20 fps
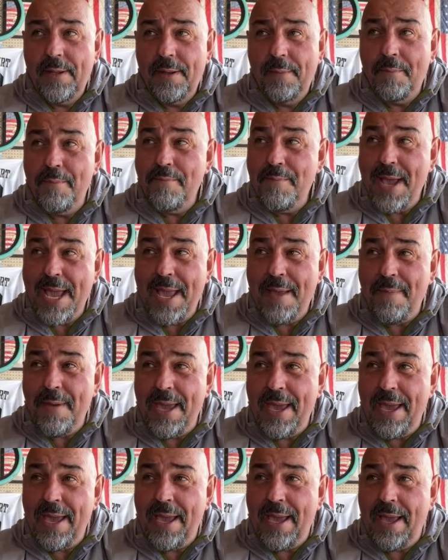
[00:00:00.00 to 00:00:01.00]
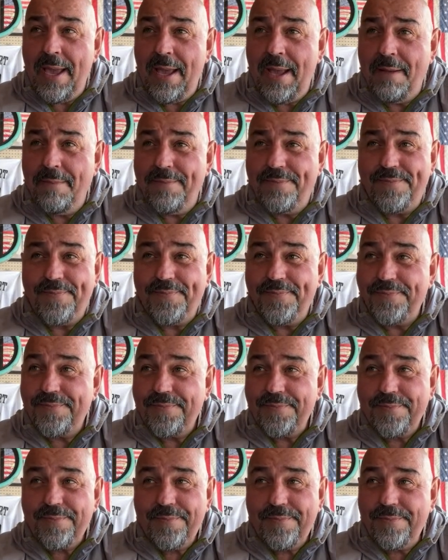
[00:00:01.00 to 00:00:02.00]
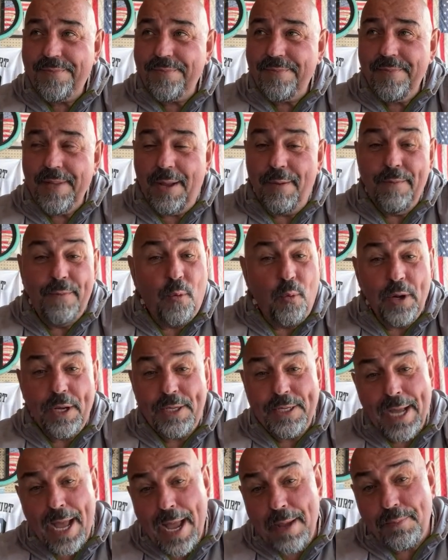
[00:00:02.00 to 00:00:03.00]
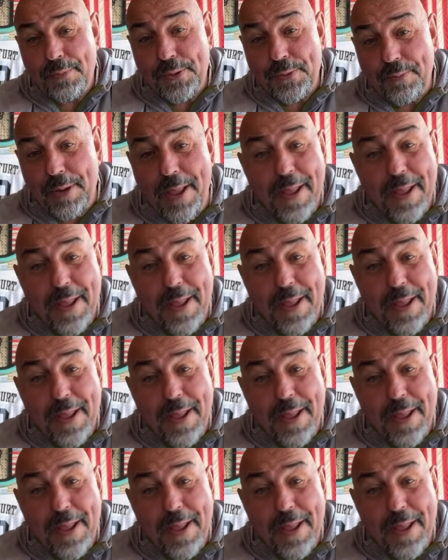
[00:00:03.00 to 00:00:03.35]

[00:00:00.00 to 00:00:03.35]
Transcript: maybe 40 times.